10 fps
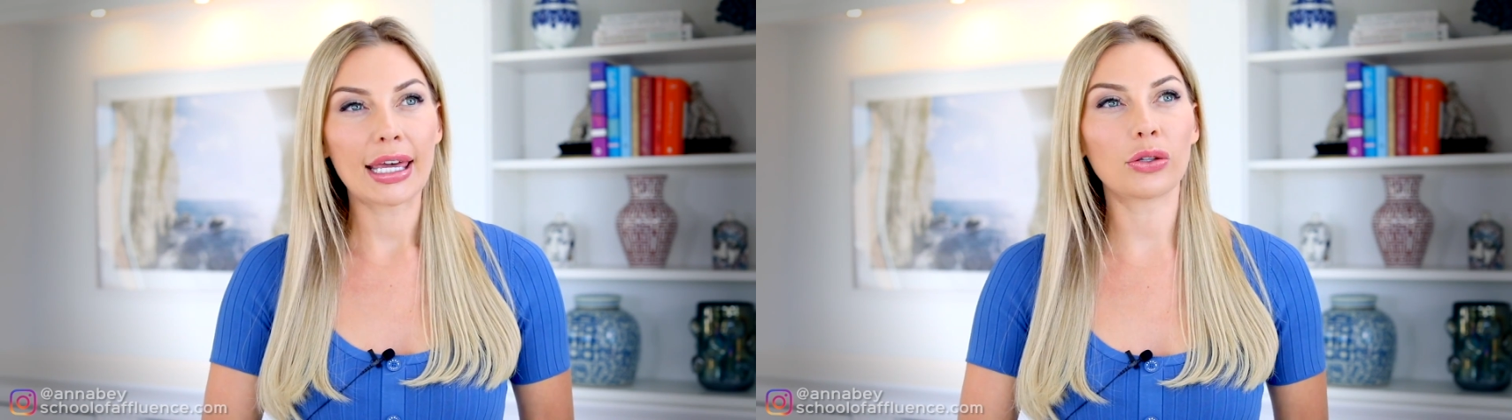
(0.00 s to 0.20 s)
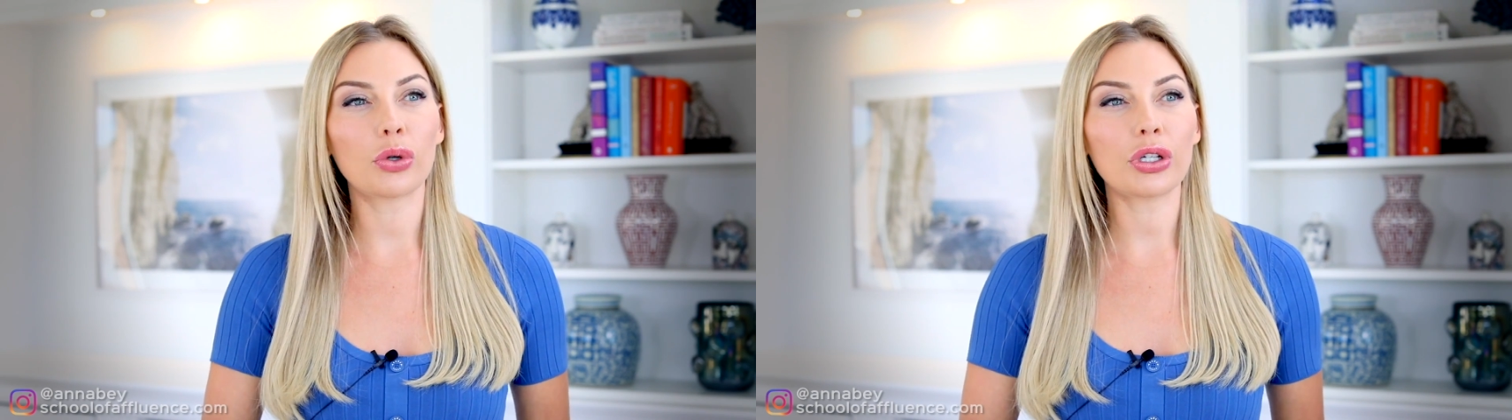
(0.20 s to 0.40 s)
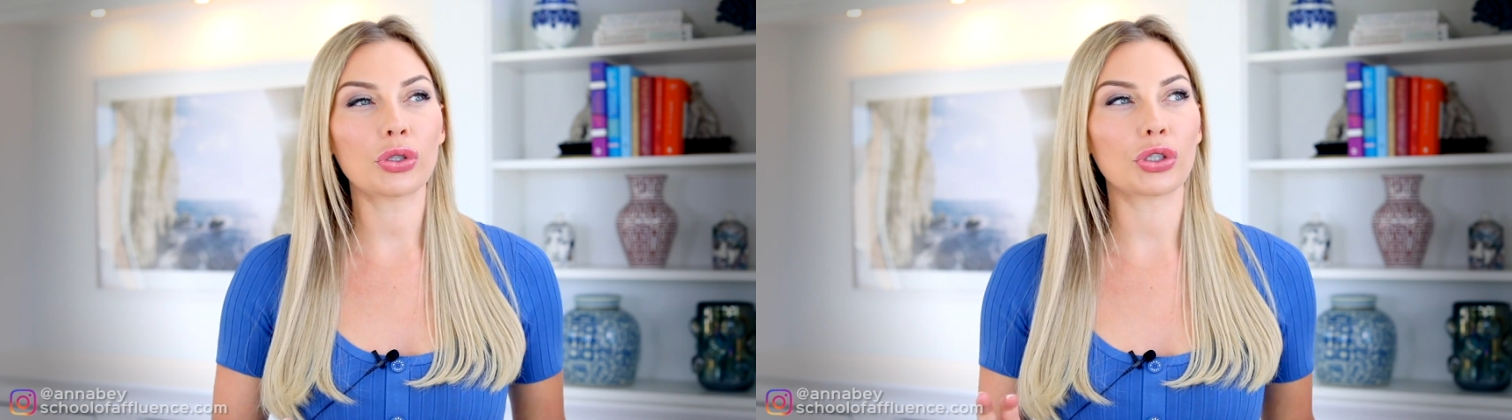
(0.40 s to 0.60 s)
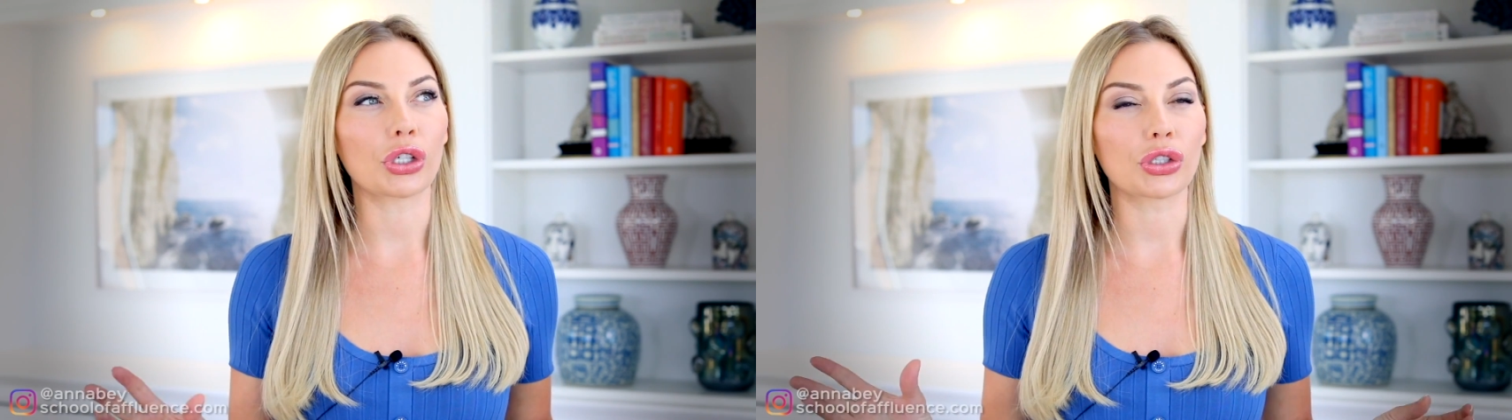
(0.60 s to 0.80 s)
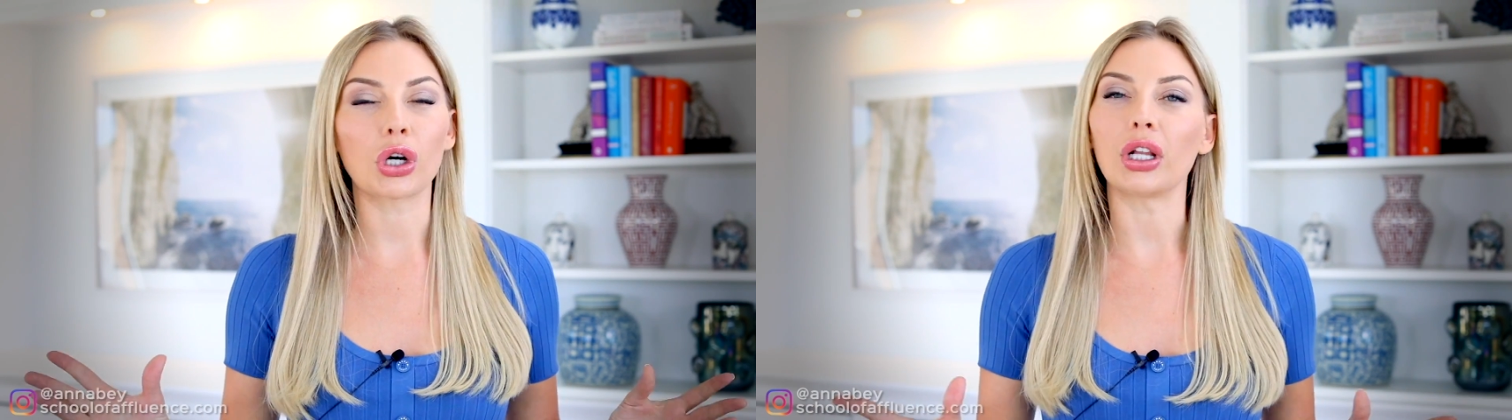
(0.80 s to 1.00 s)
in order to
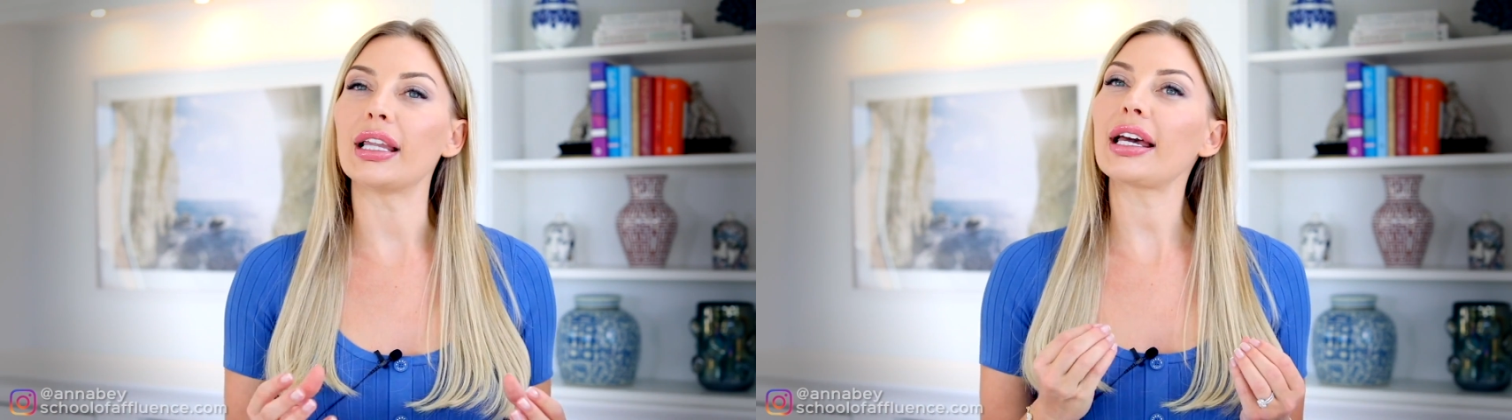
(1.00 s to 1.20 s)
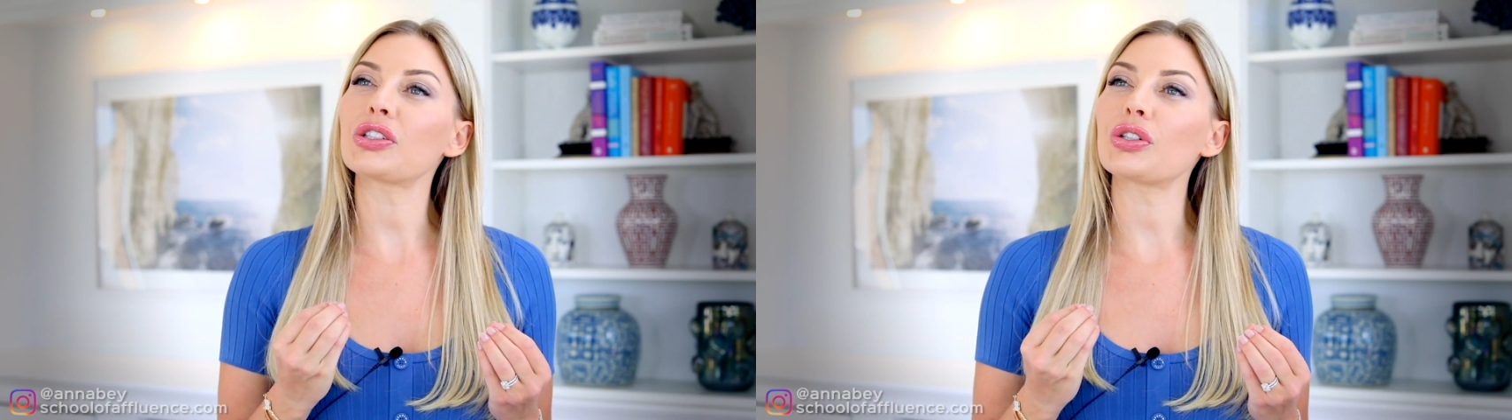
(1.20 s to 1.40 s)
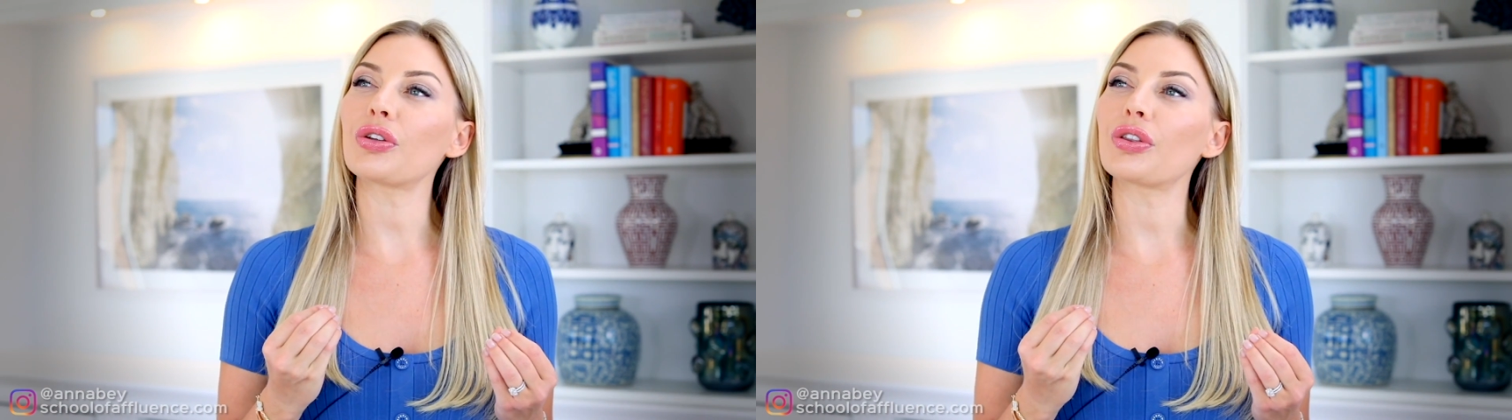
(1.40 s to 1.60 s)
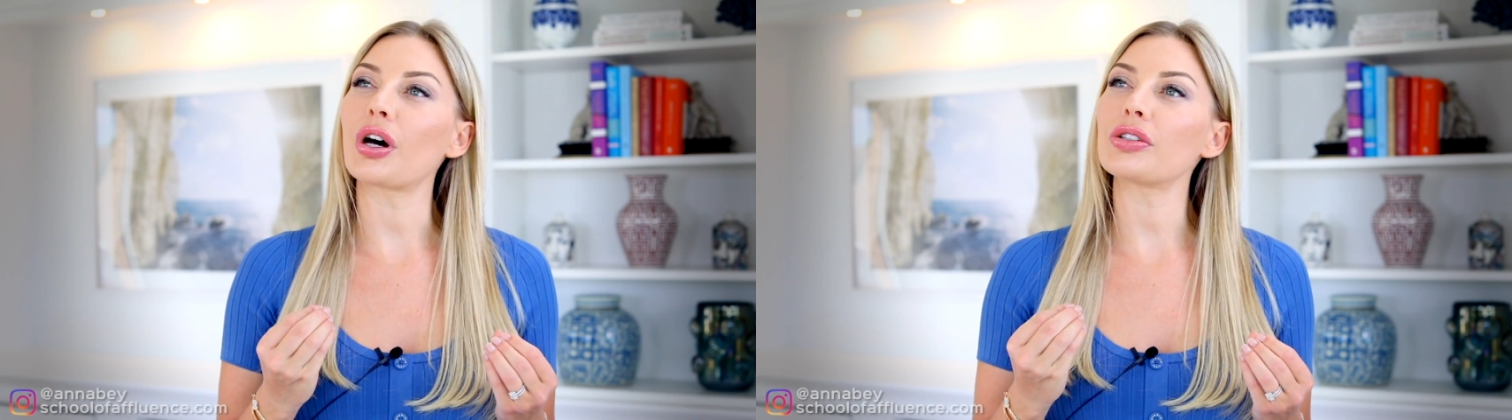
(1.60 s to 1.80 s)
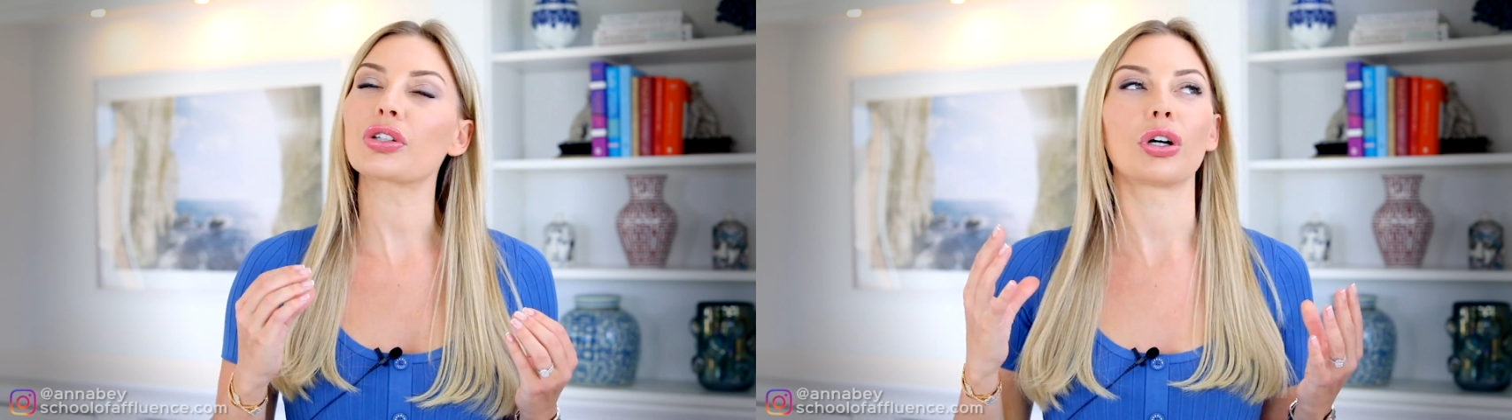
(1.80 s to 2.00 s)
just collect your thoughts,